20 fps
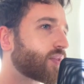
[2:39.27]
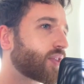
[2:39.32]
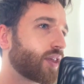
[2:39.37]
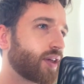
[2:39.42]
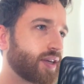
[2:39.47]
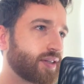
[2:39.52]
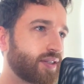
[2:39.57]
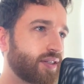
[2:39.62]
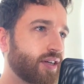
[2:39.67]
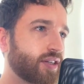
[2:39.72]

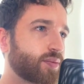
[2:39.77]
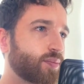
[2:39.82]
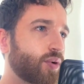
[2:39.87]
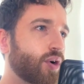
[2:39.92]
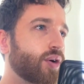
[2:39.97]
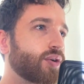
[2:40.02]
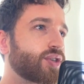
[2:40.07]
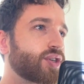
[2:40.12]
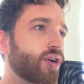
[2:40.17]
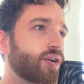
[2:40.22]
has 6
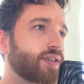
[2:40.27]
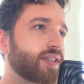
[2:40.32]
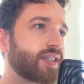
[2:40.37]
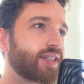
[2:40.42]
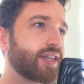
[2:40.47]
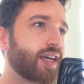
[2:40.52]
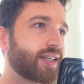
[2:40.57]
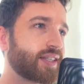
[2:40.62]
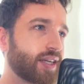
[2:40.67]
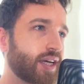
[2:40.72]
protons,
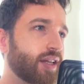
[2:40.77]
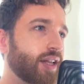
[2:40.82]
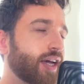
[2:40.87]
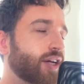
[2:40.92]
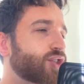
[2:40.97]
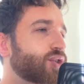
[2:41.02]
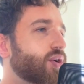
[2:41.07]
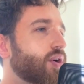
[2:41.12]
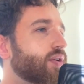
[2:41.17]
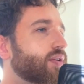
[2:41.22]
6
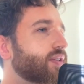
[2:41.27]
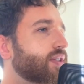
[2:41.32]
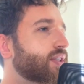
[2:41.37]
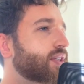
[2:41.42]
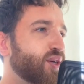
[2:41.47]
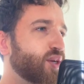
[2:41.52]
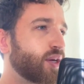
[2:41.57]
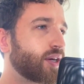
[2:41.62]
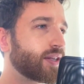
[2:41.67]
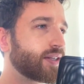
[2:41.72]

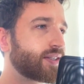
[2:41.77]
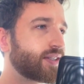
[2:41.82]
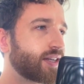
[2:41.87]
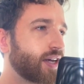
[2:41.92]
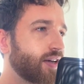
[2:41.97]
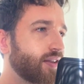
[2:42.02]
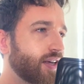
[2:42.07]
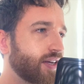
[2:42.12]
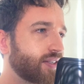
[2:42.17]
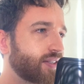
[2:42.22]
electrons. You can
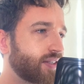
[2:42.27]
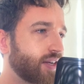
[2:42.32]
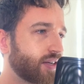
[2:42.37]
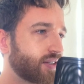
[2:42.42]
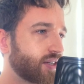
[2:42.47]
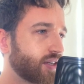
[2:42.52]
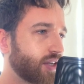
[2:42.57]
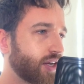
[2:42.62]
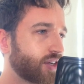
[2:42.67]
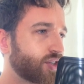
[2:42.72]
see these
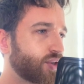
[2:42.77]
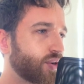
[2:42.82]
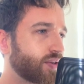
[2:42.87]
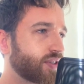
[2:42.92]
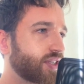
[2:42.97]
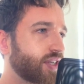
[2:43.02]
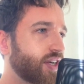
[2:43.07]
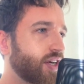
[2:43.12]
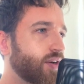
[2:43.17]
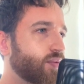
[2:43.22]
6
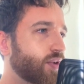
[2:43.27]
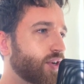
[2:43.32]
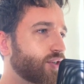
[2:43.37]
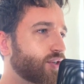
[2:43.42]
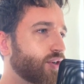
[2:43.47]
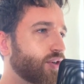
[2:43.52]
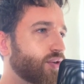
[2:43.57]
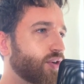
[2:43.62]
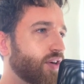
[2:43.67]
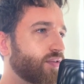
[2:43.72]
electrons here, 1,
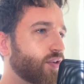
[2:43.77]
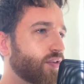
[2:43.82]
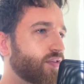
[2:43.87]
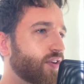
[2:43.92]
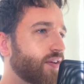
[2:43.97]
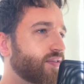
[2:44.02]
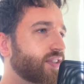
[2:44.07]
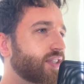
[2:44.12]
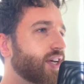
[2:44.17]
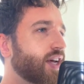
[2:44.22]
2, 3, 4,
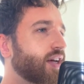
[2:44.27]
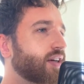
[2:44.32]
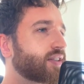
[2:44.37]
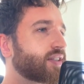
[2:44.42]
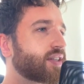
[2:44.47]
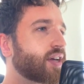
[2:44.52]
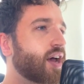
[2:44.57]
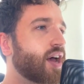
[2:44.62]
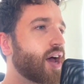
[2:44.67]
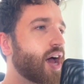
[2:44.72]
5,
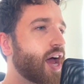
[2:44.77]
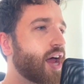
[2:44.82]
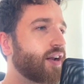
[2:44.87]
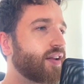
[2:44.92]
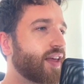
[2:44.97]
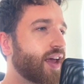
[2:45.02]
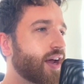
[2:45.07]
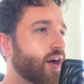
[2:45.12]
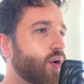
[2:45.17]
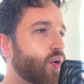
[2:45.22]
6,
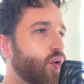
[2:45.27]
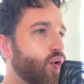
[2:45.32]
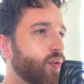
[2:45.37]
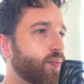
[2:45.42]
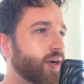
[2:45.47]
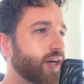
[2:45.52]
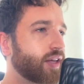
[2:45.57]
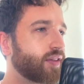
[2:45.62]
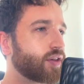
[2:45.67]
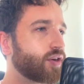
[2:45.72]
and they are
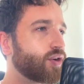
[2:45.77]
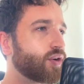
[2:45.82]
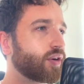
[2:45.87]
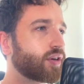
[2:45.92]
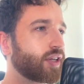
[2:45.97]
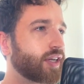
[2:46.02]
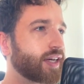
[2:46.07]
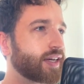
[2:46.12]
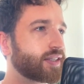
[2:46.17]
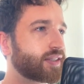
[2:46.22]
orbiting the
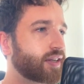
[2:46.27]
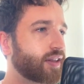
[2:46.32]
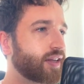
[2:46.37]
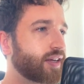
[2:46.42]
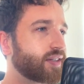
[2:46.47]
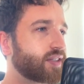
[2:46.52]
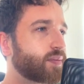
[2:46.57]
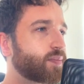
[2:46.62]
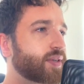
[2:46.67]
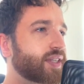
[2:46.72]
nucleus at
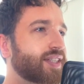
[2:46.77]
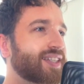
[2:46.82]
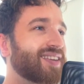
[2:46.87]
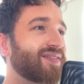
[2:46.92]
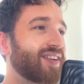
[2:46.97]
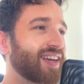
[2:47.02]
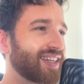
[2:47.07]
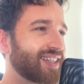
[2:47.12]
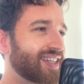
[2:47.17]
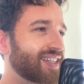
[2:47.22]
these
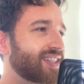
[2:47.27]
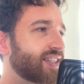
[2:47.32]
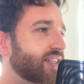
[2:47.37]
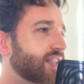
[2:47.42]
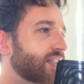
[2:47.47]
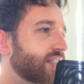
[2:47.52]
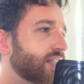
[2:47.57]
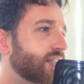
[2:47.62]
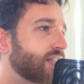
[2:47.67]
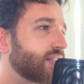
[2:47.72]
specific
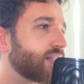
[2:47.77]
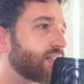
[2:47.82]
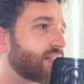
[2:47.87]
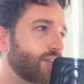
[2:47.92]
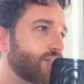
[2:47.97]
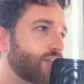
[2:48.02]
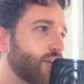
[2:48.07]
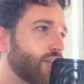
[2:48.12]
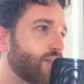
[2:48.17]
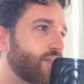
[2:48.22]
distances.
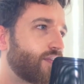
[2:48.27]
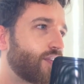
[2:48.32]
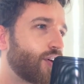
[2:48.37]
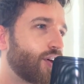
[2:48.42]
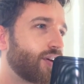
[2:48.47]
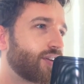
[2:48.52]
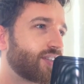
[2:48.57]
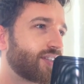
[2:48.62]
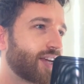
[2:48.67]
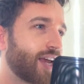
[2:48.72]
So the
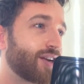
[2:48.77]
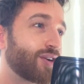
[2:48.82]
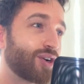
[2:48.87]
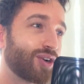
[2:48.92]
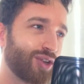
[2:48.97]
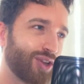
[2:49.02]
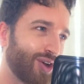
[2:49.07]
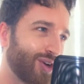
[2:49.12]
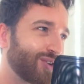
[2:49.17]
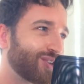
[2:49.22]
first and
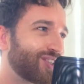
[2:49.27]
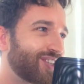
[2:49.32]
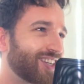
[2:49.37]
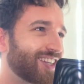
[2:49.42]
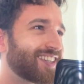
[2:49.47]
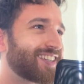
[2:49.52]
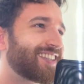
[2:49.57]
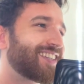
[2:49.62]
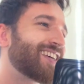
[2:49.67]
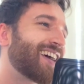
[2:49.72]

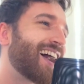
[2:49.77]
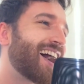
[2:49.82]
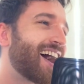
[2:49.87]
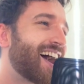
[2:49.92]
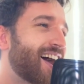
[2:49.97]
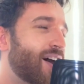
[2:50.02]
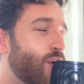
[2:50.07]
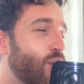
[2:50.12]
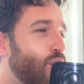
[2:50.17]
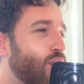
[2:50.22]
closest
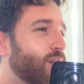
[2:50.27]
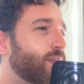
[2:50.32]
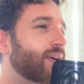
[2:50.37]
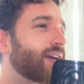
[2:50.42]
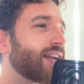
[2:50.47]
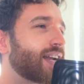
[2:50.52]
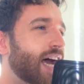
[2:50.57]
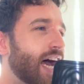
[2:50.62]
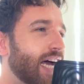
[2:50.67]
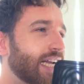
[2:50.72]

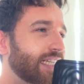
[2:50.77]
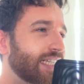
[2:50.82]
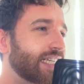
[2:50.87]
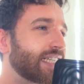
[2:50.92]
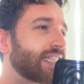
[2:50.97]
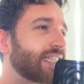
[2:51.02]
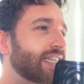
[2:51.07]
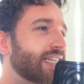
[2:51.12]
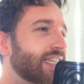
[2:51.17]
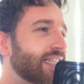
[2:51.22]
orbit
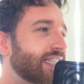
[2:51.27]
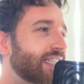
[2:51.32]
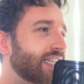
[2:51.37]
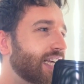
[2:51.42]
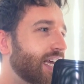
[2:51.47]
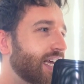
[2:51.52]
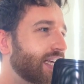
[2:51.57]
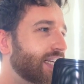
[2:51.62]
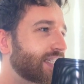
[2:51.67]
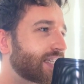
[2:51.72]

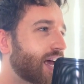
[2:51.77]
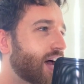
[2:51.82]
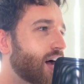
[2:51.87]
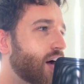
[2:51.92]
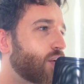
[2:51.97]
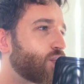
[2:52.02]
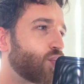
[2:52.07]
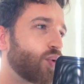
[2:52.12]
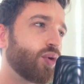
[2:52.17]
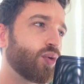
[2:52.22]
distance is,
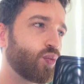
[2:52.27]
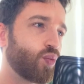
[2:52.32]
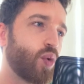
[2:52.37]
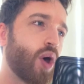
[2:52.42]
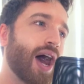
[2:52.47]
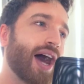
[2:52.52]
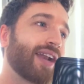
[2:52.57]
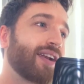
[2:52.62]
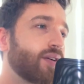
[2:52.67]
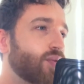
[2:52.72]

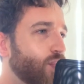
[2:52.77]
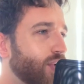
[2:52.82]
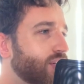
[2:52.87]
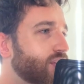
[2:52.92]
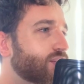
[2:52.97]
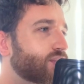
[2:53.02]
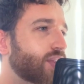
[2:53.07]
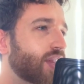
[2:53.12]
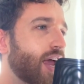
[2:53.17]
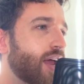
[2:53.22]
1. We
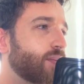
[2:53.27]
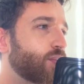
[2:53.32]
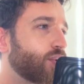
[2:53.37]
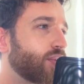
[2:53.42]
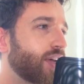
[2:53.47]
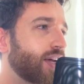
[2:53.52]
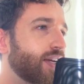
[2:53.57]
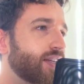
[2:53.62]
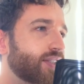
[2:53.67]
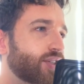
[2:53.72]
just
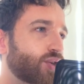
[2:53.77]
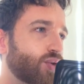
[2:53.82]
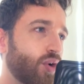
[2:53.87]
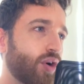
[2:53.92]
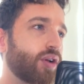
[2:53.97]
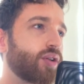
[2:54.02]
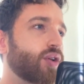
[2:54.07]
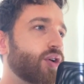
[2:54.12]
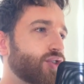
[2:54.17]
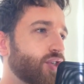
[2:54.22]
label these
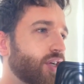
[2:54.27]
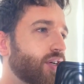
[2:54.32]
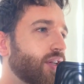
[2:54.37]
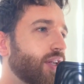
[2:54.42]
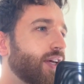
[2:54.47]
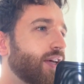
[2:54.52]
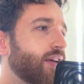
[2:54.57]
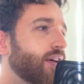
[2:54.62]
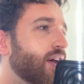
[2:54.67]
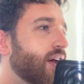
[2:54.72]

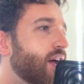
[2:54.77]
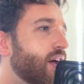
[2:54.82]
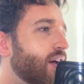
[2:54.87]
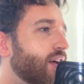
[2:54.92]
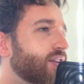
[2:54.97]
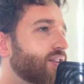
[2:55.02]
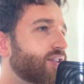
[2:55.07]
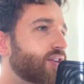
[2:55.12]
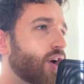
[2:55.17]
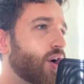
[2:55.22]
chronologically.
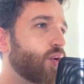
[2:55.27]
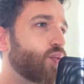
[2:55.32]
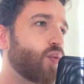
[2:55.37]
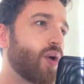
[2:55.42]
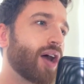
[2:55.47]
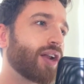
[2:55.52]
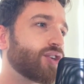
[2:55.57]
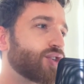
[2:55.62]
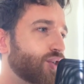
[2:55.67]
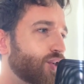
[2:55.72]
So
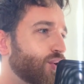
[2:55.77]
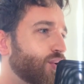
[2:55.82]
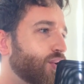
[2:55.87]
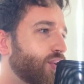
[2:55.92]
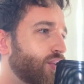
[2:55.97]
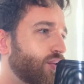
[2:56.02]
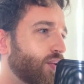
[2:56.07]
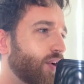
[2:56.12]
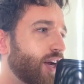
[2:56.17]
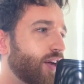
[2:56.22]
1,
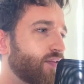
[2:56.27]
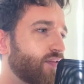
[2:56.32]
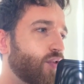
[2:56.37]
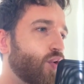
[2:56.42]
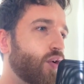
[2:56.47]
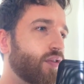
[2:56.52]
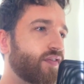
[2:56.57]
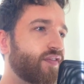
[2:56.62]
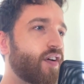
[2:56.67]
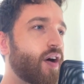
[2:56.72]
2, 3,
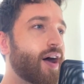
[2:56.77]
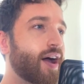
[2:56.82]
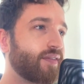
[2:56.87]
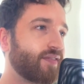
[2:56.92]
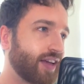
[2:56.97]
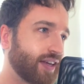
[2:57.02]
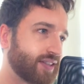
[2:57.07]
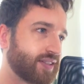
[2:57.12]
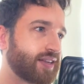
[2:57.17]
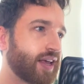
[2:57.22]
4,
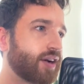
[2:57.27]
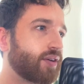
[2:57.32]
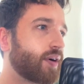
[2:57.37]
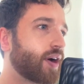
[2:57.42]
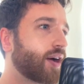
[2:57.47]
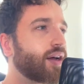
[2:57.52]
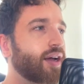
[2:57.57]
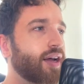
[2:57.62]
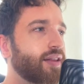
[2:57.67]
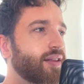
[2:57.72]
5,
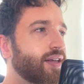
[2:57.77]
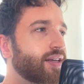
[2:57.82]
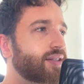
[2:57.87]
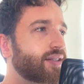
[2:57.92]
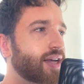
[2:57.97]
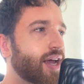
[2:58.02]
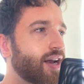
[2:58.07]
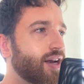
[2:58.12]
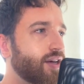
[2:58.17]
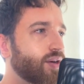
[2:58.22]
etc. And
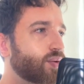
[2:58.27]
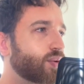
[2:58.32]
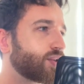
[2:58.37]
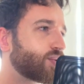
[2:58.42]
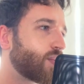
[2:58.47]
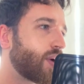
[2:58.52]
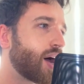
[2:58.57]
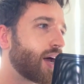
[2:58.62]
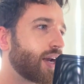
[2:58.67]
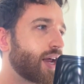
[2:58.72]
this n
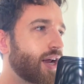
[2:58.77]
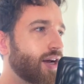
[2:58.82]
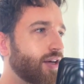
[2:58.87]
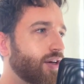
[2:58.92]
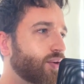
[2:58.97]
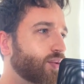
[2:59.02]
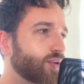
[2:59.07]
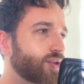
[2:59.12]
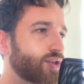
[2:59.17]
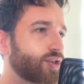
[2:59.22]
equals 1, n
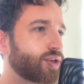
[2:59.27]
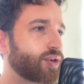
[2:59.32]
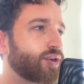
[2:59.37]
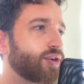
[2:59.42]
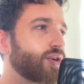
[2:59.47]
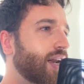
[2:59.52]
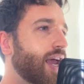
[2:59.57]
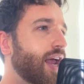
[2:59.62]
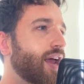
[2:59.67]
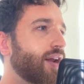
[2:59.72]
equals
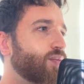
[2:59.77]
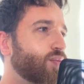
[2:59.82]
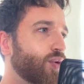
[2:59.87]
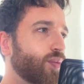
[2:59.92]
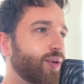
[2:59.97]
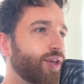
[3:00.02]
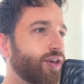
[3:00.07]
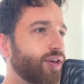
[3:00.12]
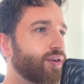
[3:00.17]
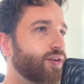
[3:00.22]
2, and
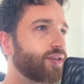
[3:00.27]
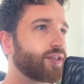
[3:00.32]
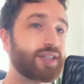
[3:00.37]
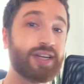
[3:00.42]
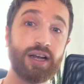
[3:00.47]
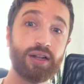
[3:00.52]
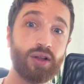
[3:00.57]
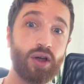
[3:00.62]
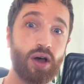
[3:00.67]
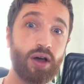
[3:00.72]
will be
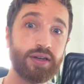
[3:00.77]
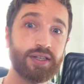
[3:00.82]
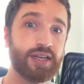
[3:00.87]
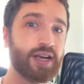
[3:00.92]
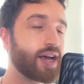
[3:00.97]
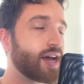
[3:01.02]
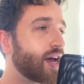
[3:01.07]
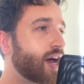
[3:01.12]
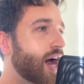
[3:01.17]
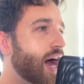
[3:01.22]
used a lot
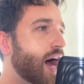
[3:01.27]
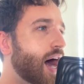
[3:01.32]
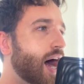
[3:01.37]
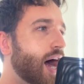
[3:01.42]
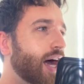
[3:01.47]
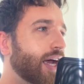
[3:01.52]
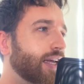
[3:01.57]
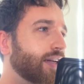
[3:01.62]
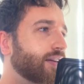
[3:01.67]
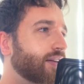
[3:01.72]

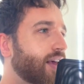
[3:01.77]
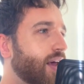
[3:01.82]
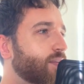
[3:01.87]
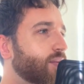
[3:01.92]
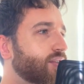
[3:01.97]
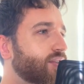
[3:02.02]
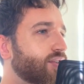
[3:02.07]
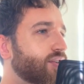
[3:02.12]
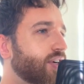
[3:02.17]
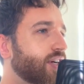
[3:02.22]
in
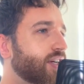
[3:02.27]
chemistry,